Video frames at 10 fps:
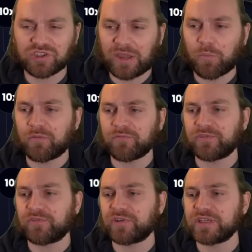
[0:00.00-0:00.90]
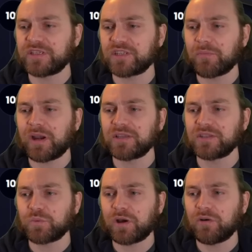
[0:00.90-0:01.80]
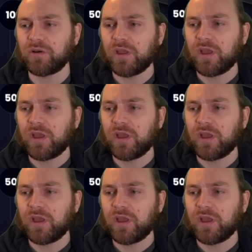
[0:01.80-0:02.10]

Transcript: you get one for free, so you might as well.